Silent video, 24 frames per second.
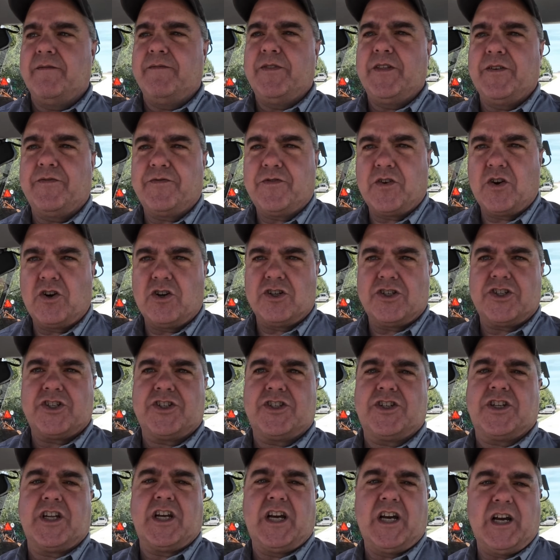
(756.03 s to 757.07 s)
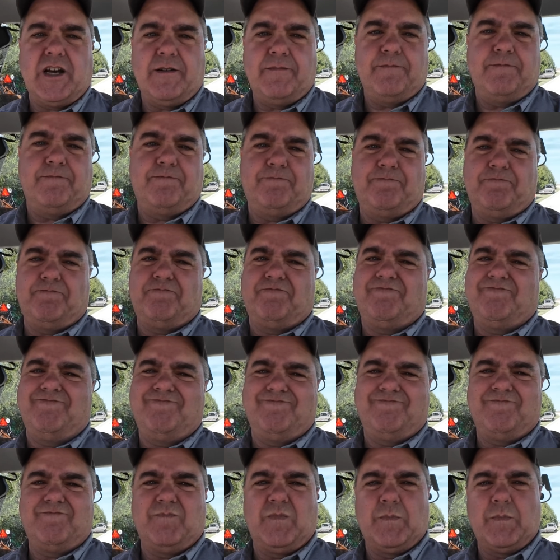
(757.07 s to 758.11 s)
The first a
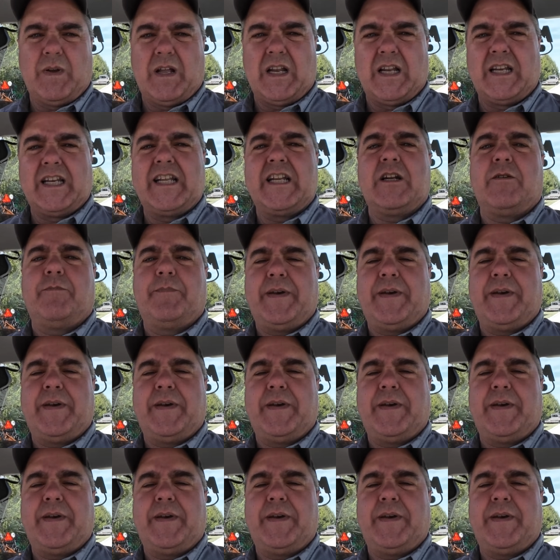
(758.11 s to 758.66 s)
little